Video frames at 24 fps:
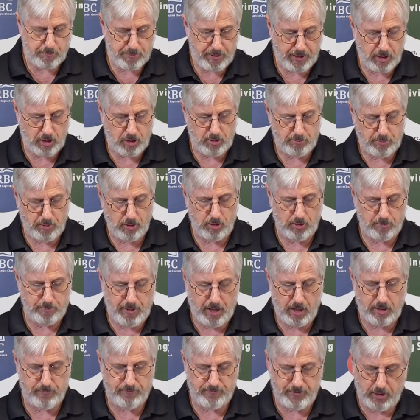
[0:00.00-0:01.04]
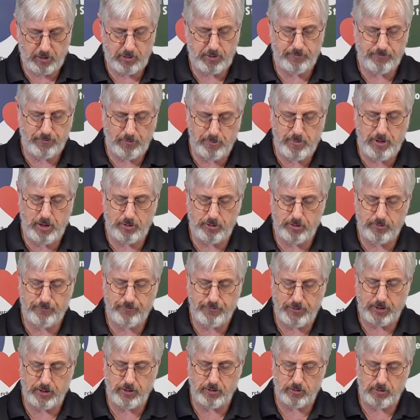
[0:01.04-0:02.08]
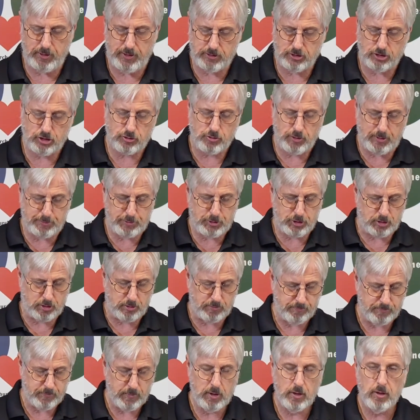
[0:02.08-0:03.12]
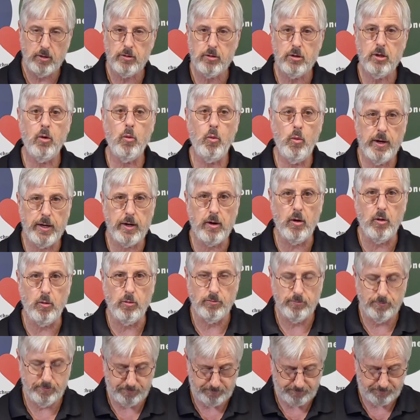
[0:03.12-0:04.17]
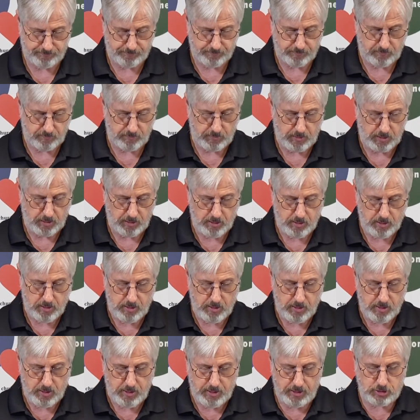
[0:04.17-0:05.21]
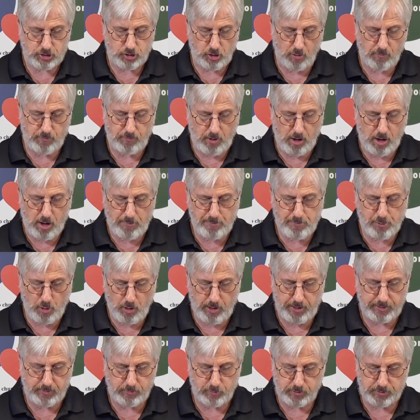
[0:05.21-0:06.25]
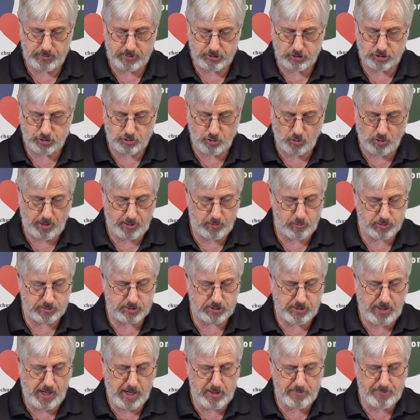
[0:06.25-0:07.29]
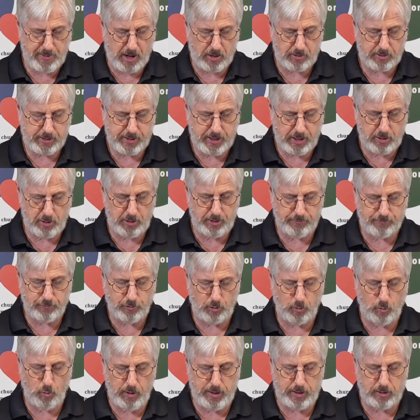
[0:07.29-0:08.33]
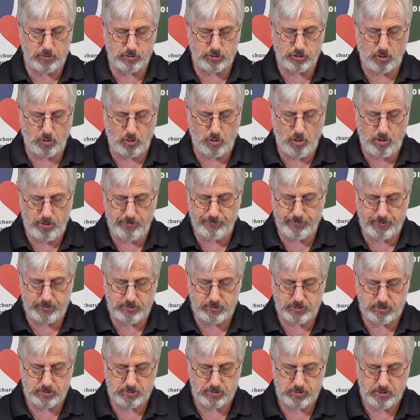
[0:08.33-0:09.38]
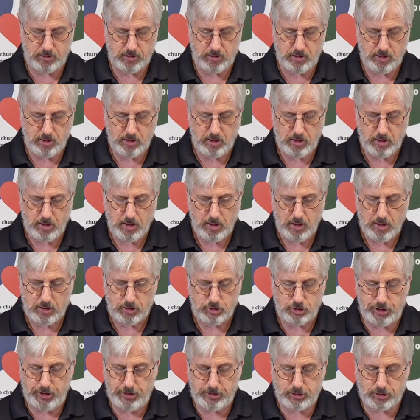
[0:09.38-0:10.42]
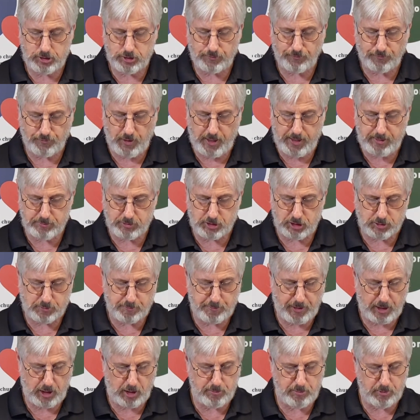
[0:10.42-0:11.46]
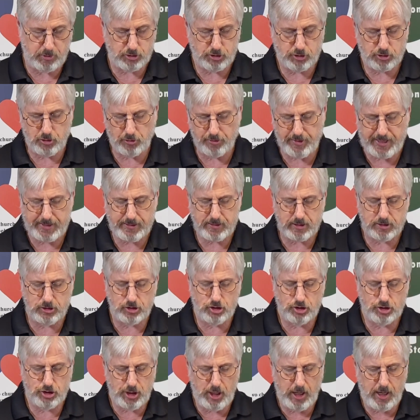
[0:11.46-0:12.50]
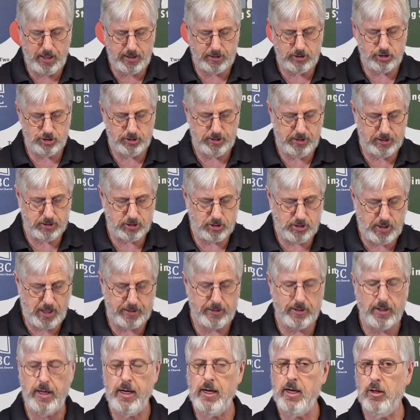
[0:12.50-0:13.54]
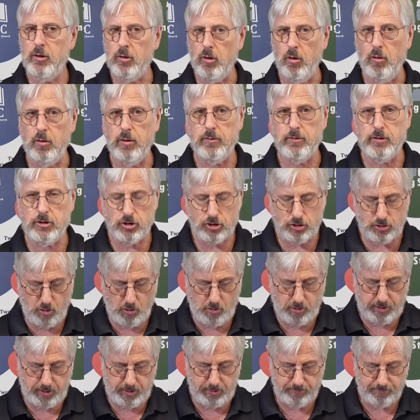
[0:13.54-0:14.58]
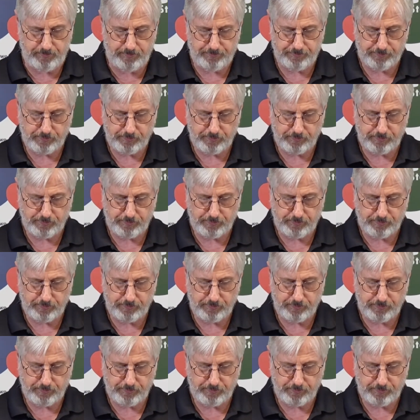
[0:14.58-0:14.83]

parable about a very familiar figure in Scripture, the widow. His overall point with this story was not about caring for widows or orphans. Jesus frames his parable so that the judge is not the hero of the story.